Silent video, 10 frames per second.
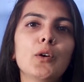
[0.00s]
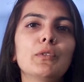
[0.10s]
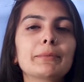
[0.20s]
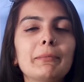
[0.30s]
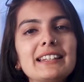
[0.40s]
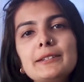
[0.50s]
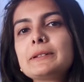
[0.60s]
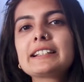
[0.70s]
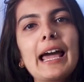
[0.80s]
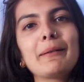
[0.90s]
with
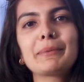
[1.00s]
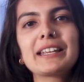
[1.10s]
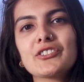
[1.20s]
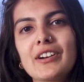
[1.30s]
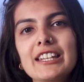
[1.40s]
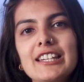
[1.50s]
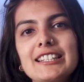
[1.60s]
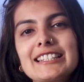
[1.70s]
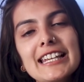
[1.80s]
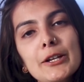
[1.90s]
multiple campaigns running at
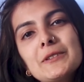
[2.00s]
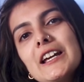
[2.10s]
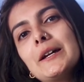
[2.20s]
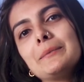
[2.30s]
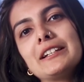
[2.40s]
the same time,